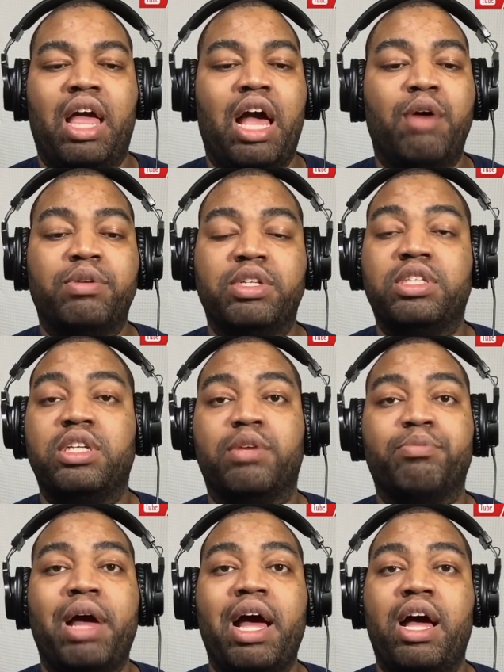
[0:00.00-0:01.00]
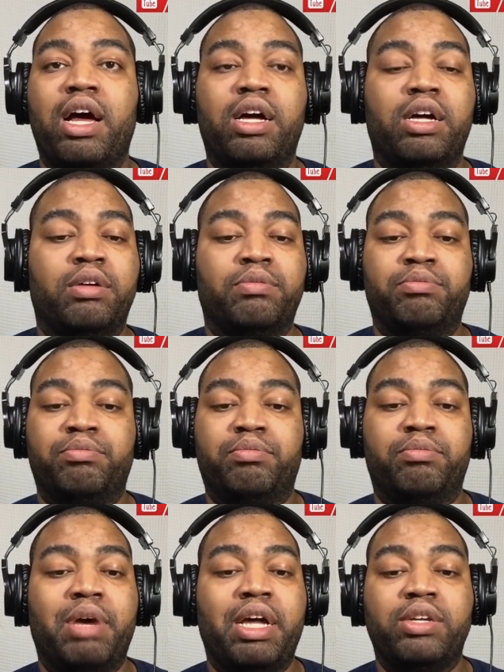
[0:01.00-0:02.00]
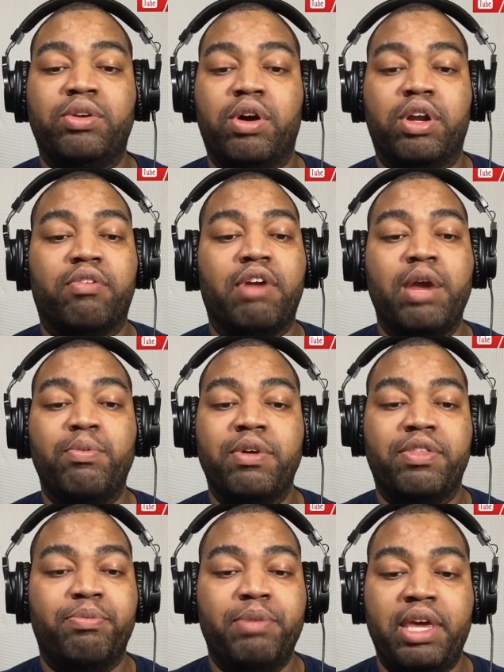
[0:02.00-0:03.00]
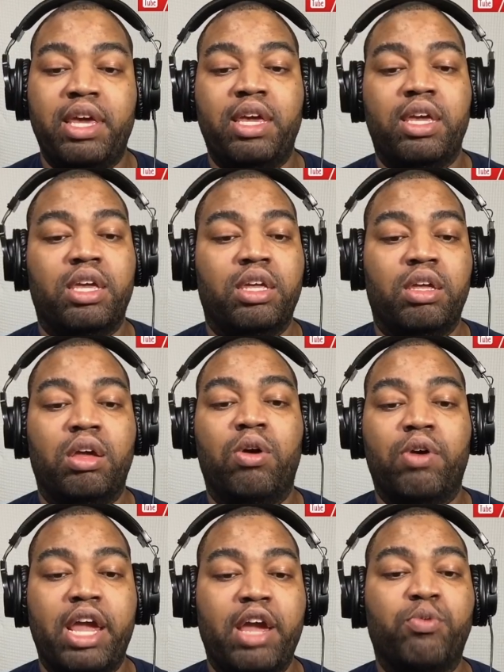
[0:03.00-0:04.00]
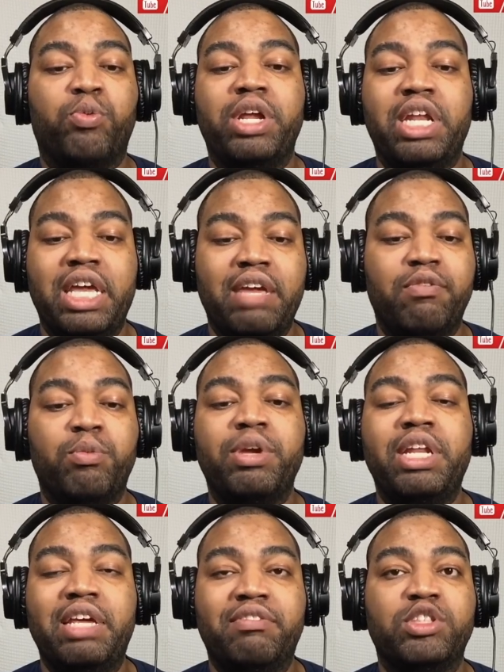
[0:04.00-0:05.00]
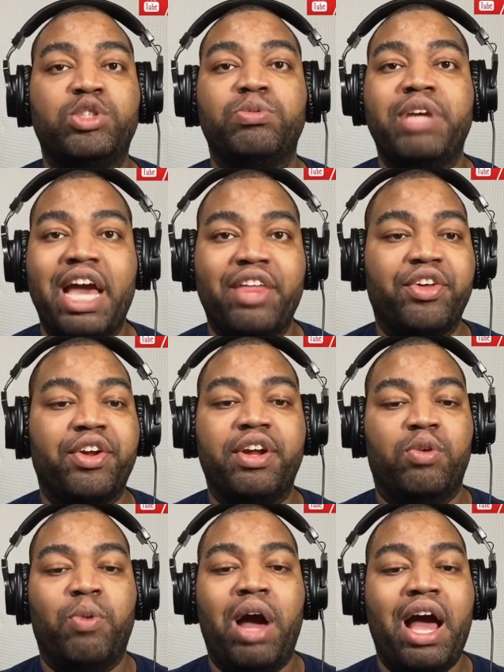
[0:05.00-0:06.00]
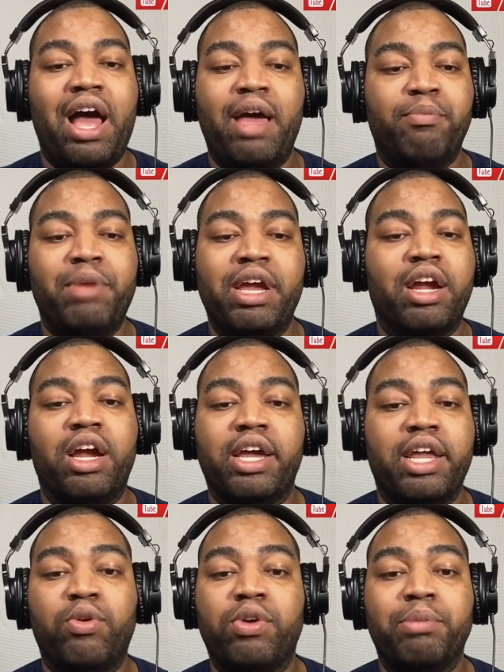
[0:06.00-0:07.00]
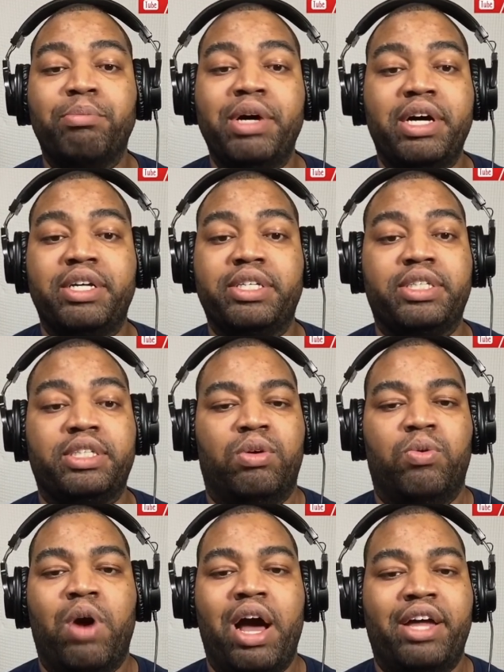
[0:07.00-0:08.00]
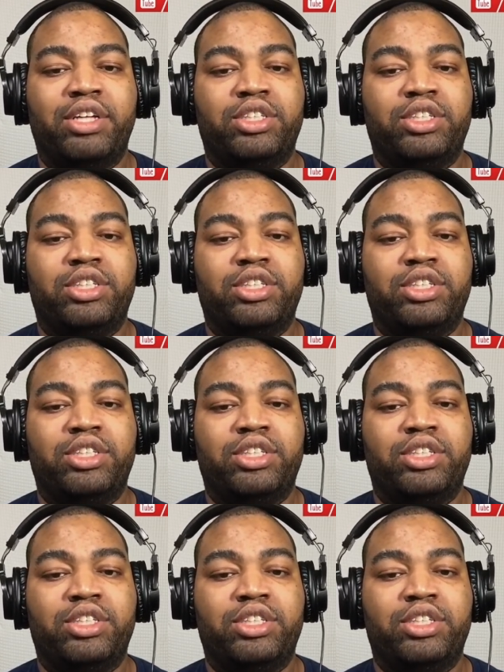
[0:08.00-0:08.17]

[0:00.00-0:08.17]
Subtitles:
I would have took my daughter right with me. Okay, if we leave and we leaving together, why make her get on a bus? Why?